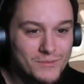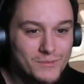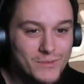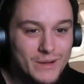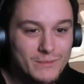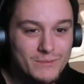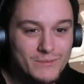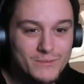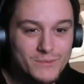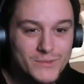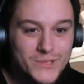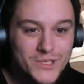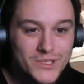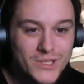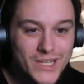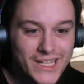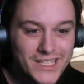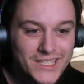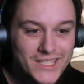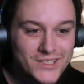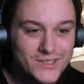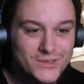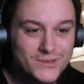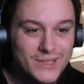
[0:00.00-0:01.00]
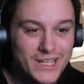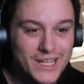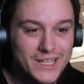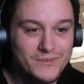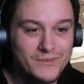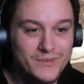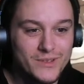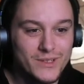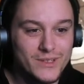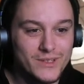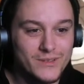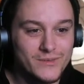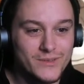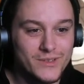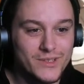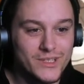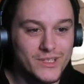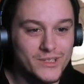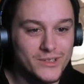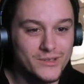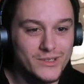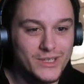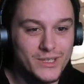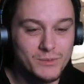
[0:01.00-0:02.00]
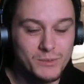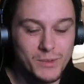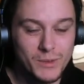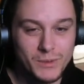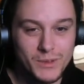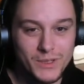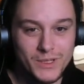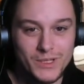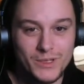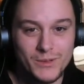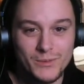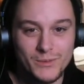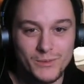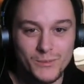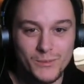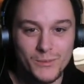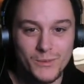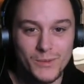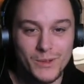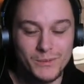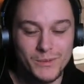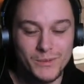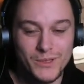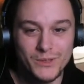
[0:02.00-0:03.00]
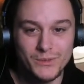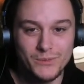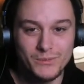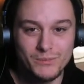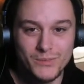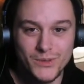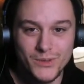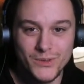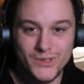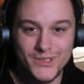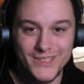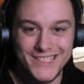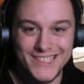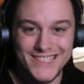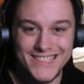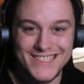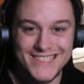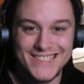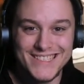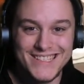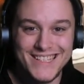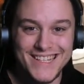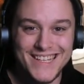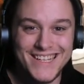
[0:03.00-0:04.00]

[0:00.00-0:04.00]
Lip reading: Man, we should actually do that for the unit when we're doing blue units.